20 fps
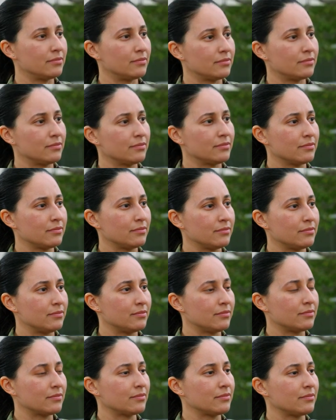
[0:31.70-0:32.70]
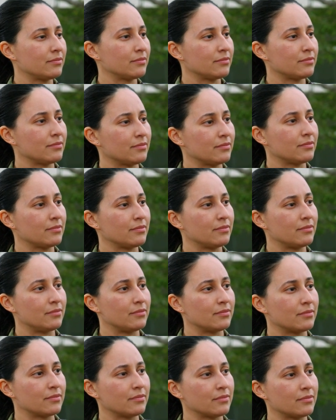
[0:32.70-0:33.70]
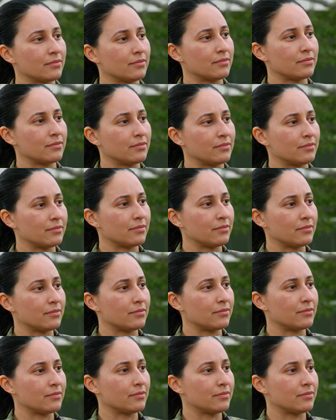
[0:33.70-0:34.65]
(not speaking)